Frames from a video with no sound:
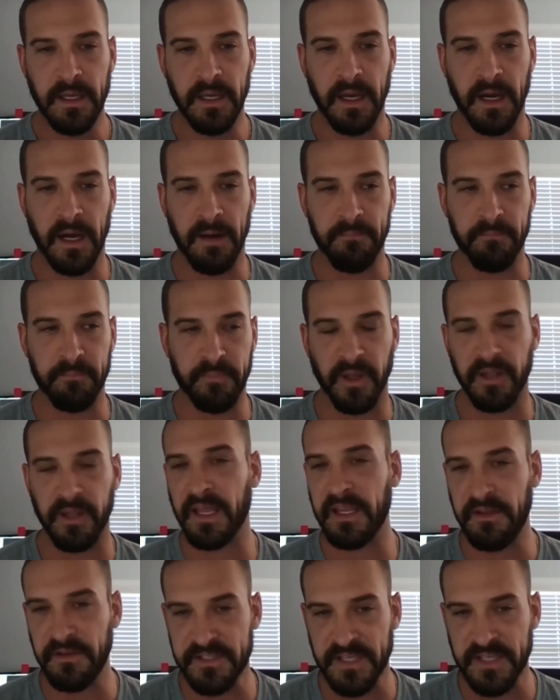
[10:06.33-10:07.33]
But
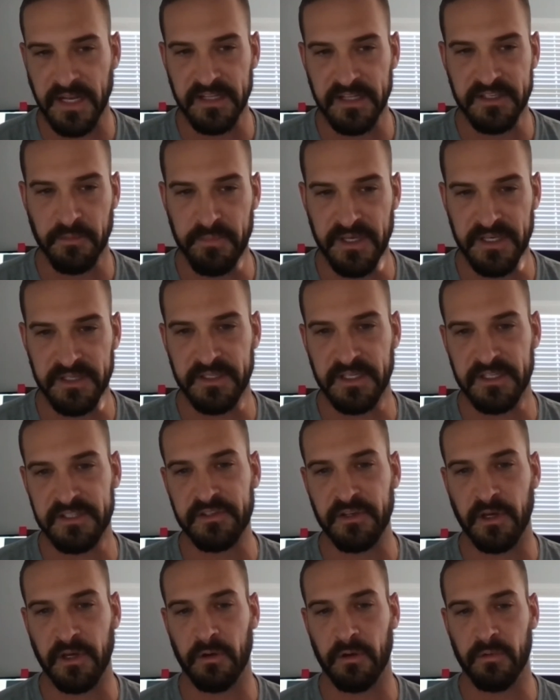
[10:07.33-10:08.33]
like you said, it's a business,
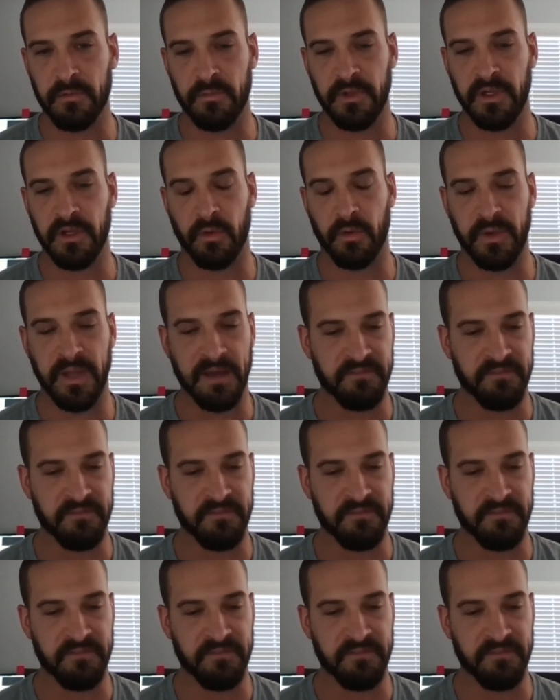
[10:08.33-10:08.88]
so we